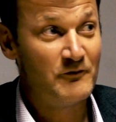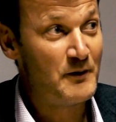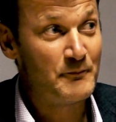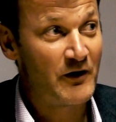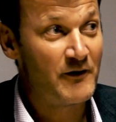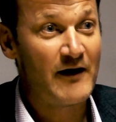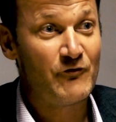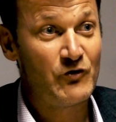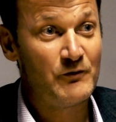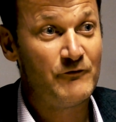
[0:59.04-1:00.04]
I remember going out
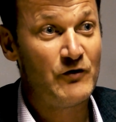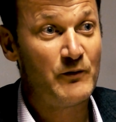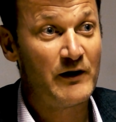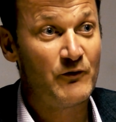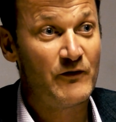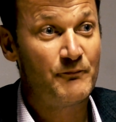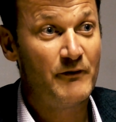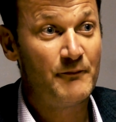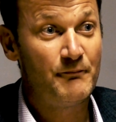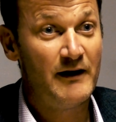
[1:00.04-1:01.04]
and doing a viewing with
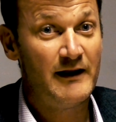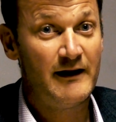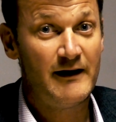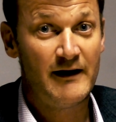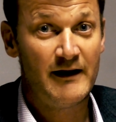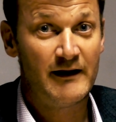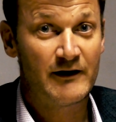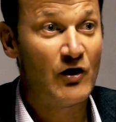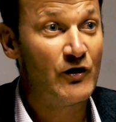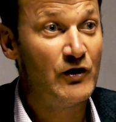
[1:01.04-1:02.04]
a
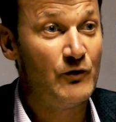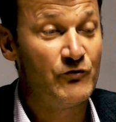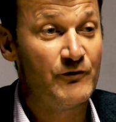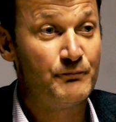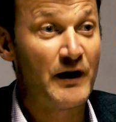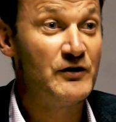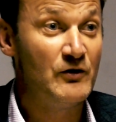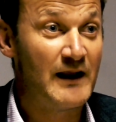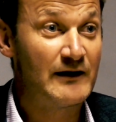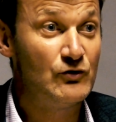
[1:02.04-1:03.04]
guy who was a brand
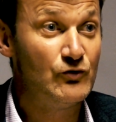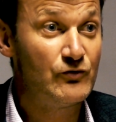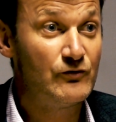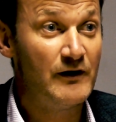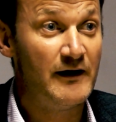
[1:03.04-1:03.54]
new landlord,